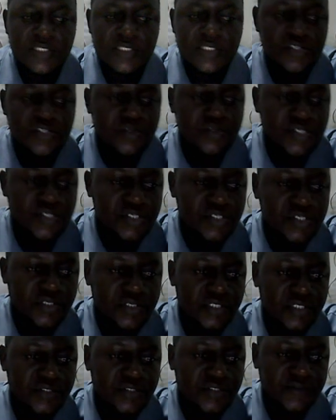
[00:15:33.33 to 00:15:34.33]

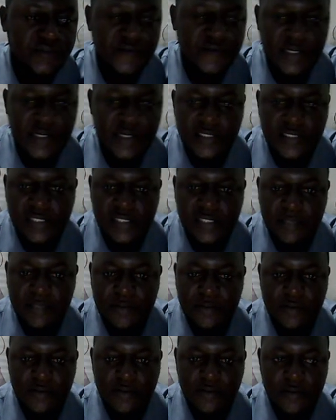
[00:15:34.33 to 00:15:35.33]
solution to, for example,